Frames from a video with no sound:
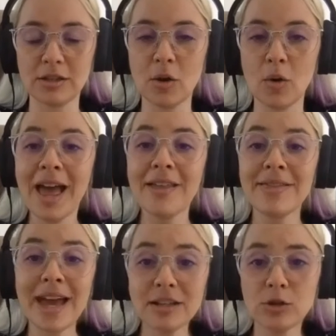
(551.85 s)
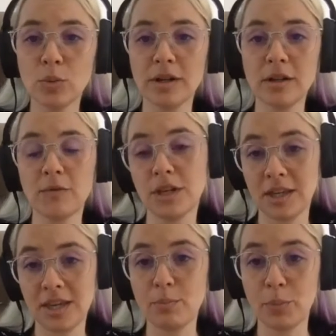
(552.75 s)
So that is one of the
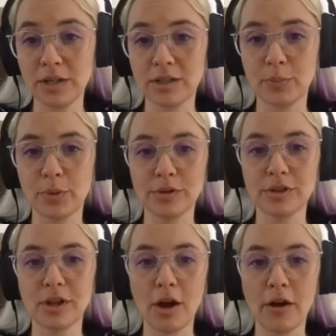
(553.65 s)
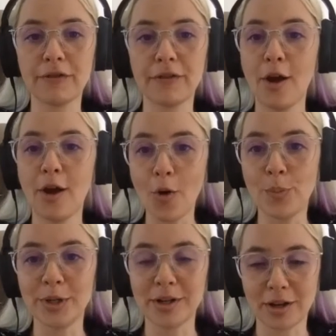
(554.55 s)
key principles of
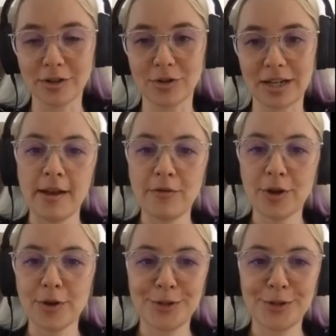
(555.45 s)
open contract. If we